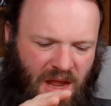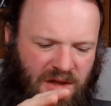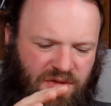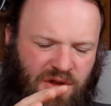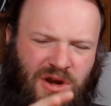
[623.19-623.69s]

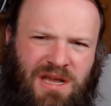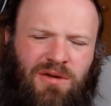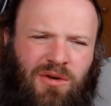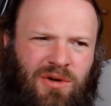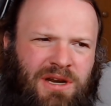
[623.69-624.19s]
if you
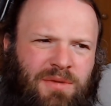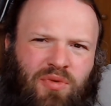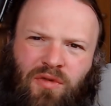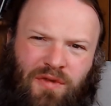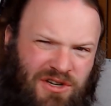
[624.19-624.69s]
look in a
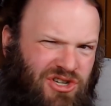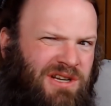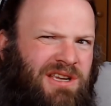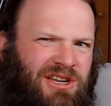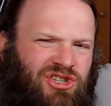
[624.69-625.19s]

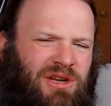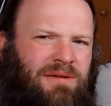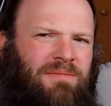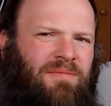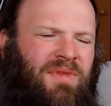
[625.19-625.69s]
professional kitchen,